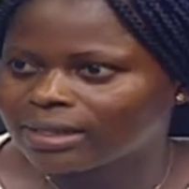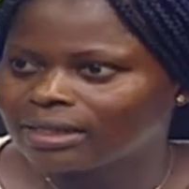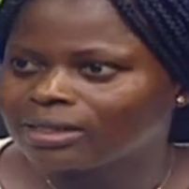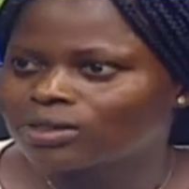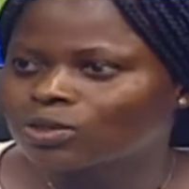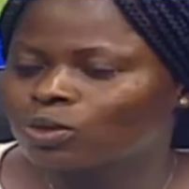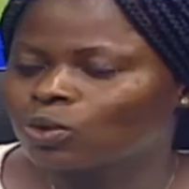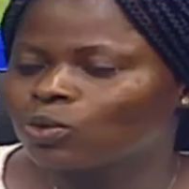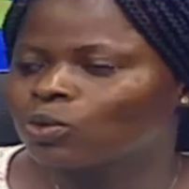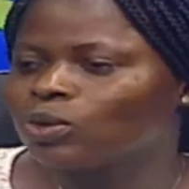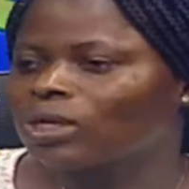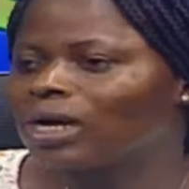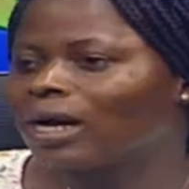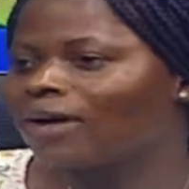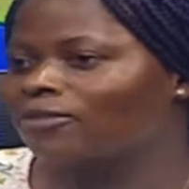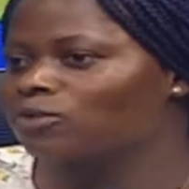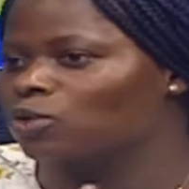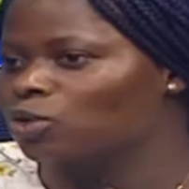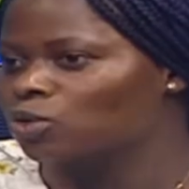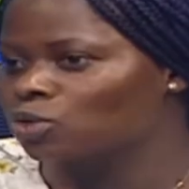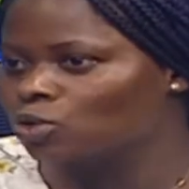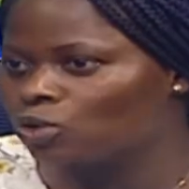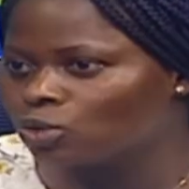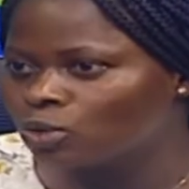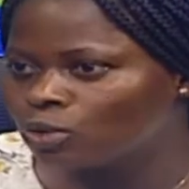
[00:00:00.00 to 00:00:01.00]
So we'll have
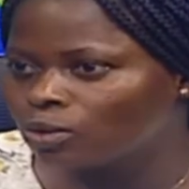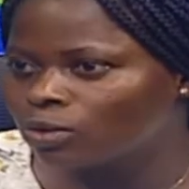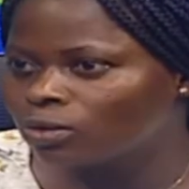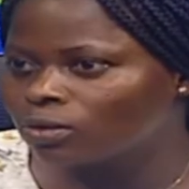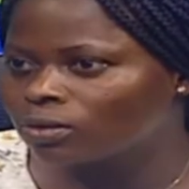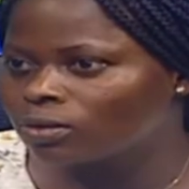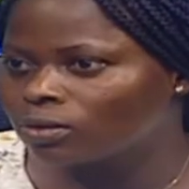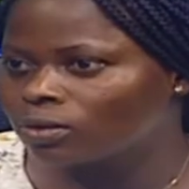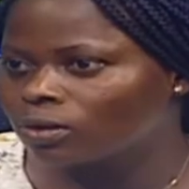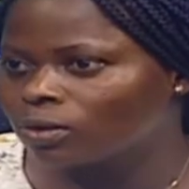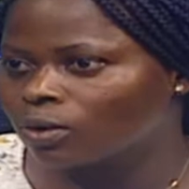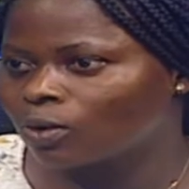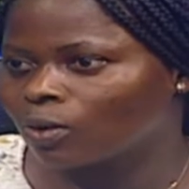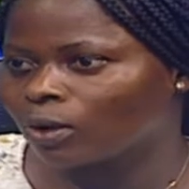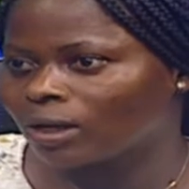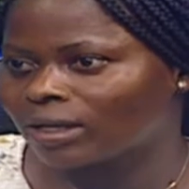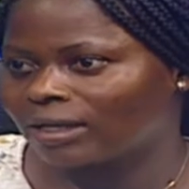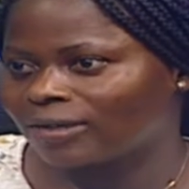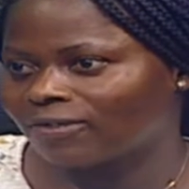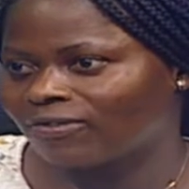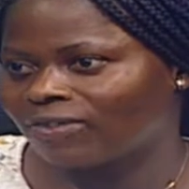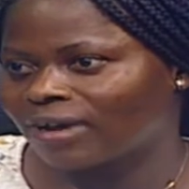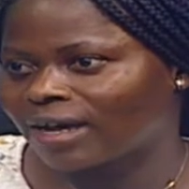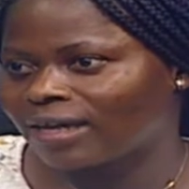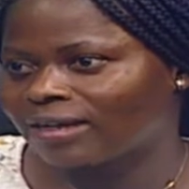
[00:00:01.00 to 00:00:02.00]
2
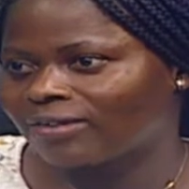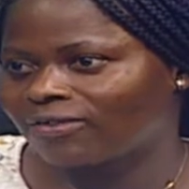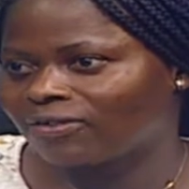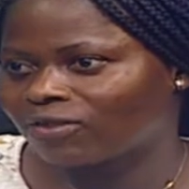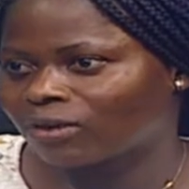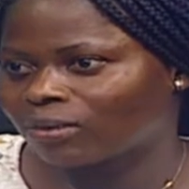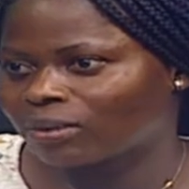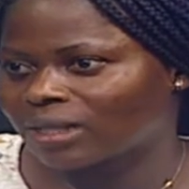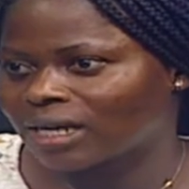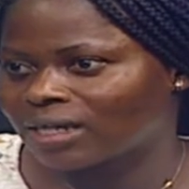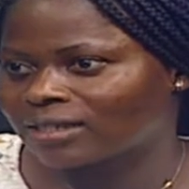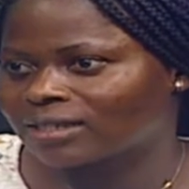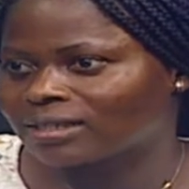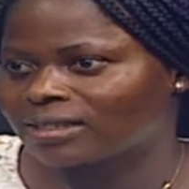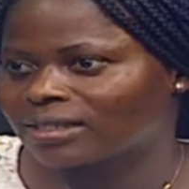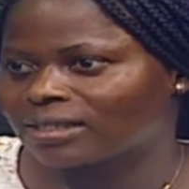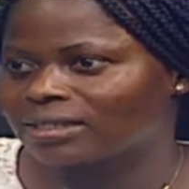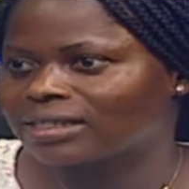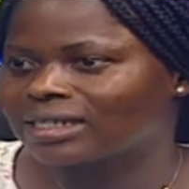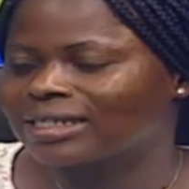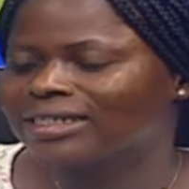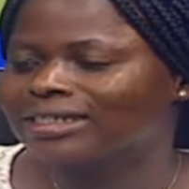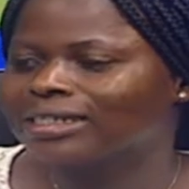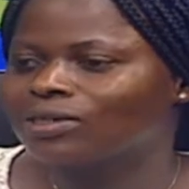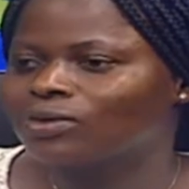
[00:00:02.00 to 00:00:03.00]
qualifying from that stage,
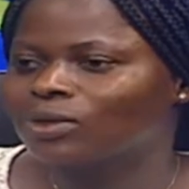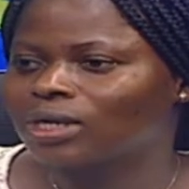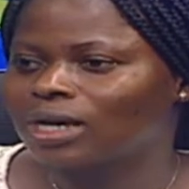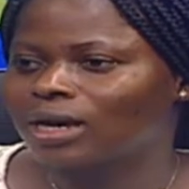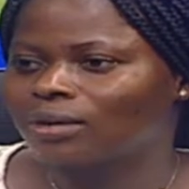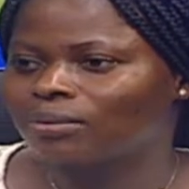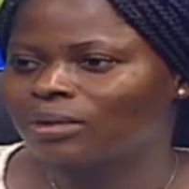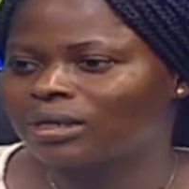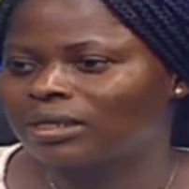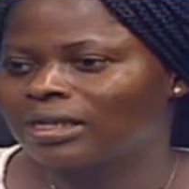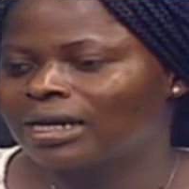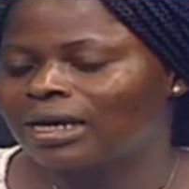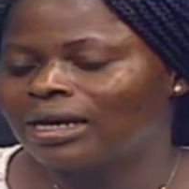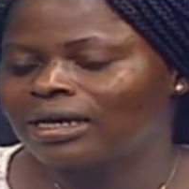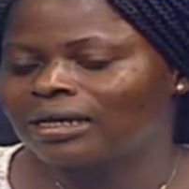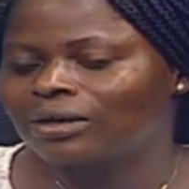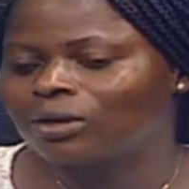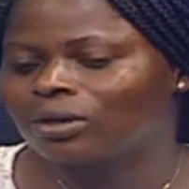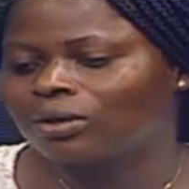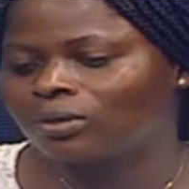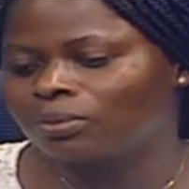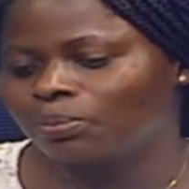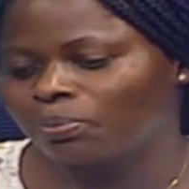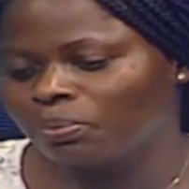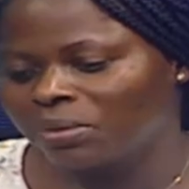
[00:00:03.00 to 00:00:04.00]
and they will come and
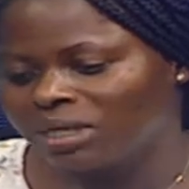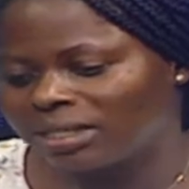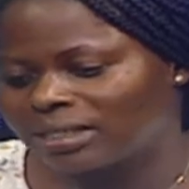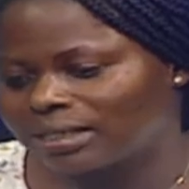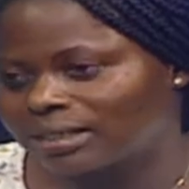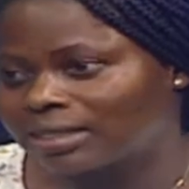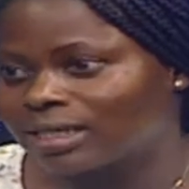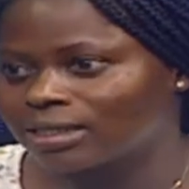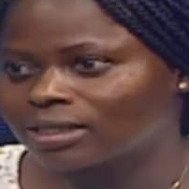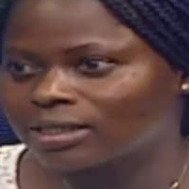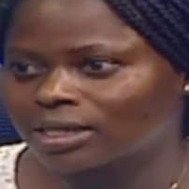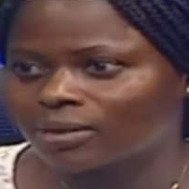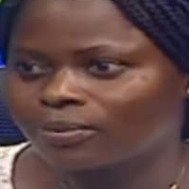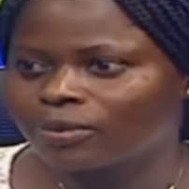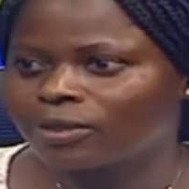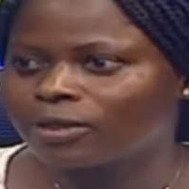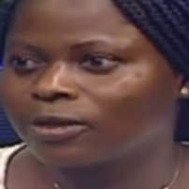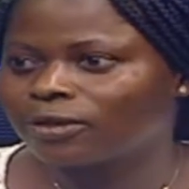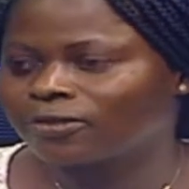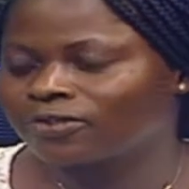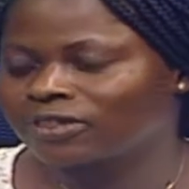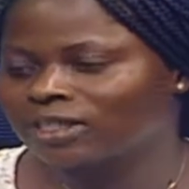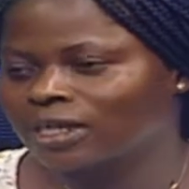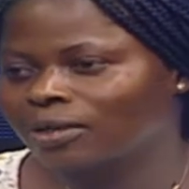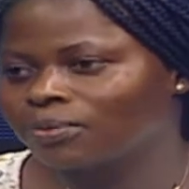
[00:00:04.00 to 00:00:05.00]
meet the champion
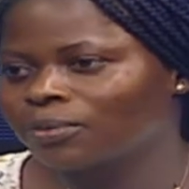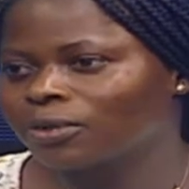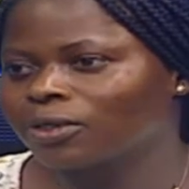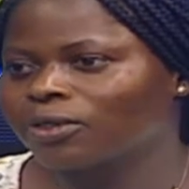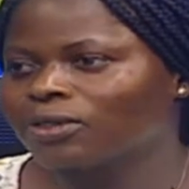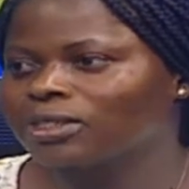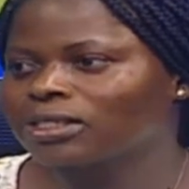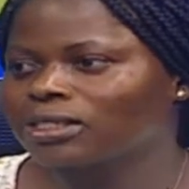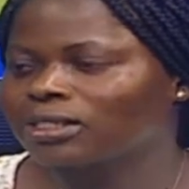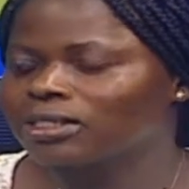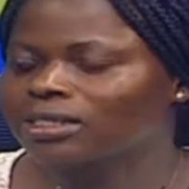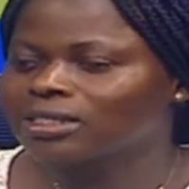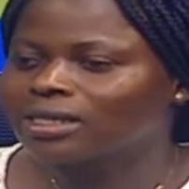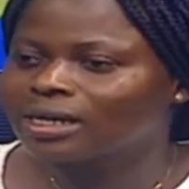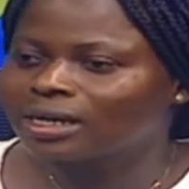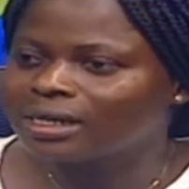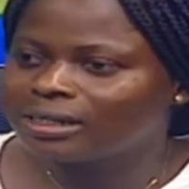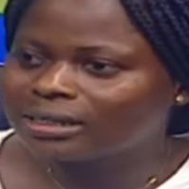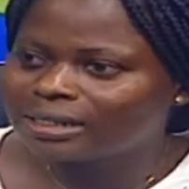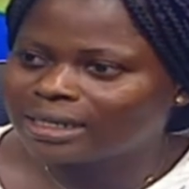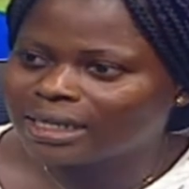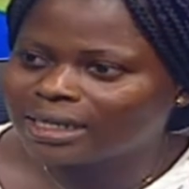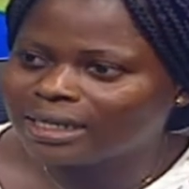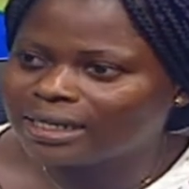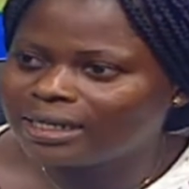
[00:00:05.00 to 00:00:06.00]
of champions, is
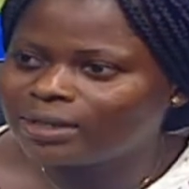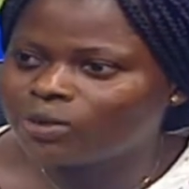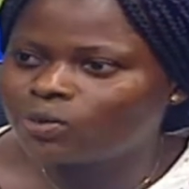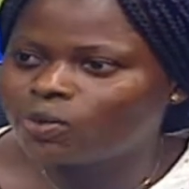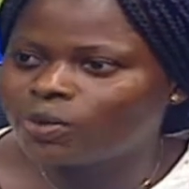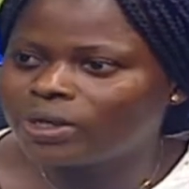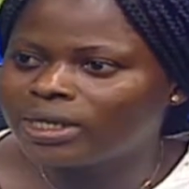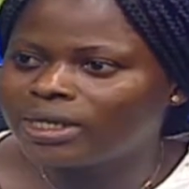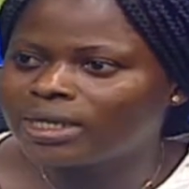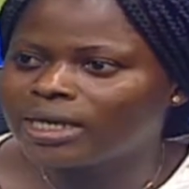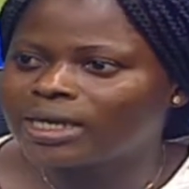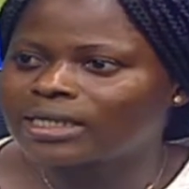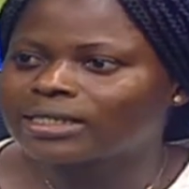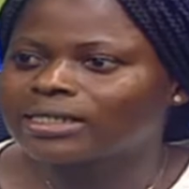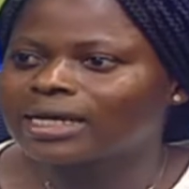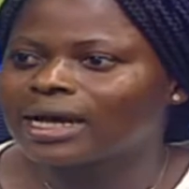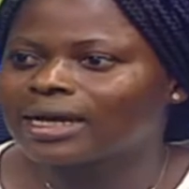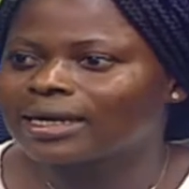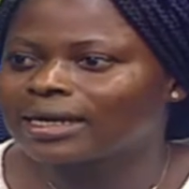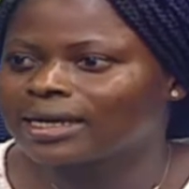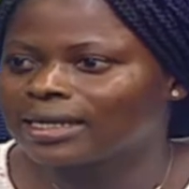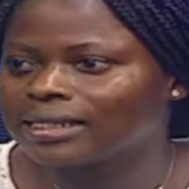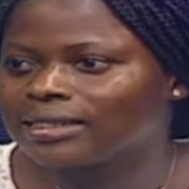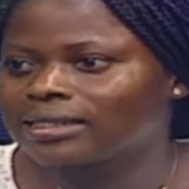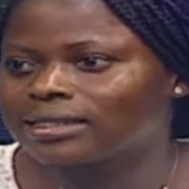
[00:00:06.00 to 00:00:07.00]
the league winners
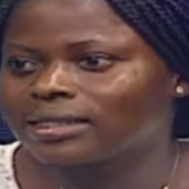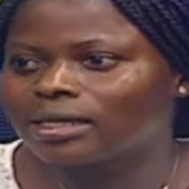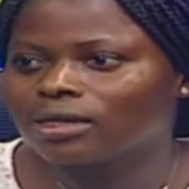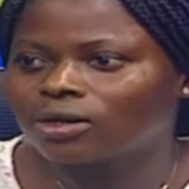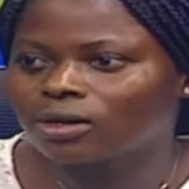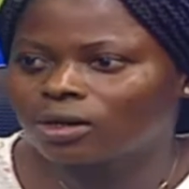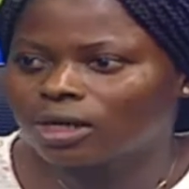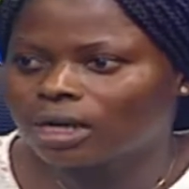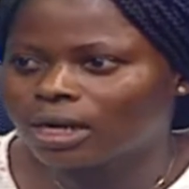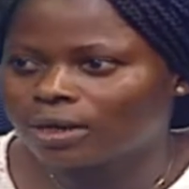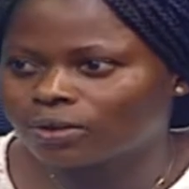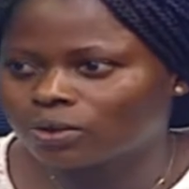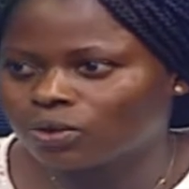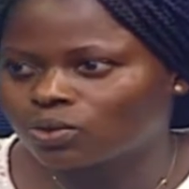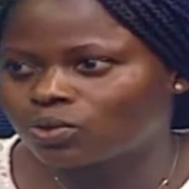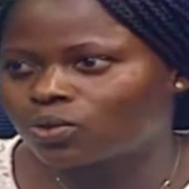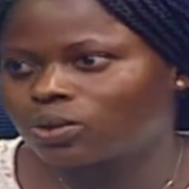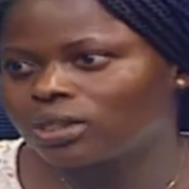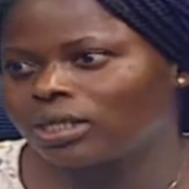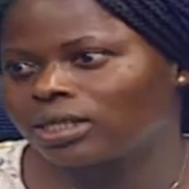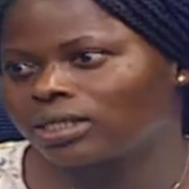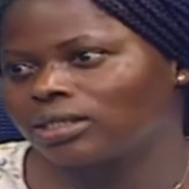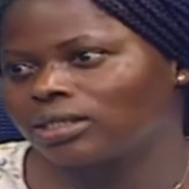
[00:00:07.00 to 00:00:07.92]
against the knockout winners.